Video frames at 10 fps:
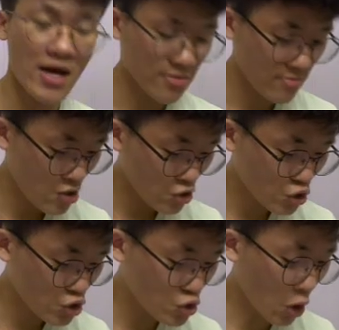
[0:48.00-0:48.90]
For what?
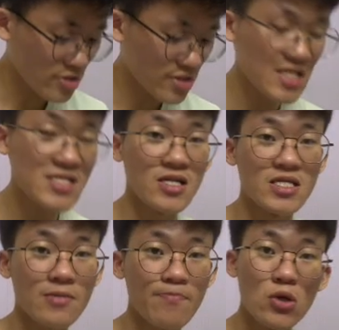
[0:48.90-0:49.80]
Short
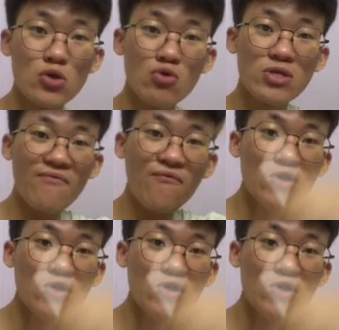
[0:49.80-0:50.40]
distance to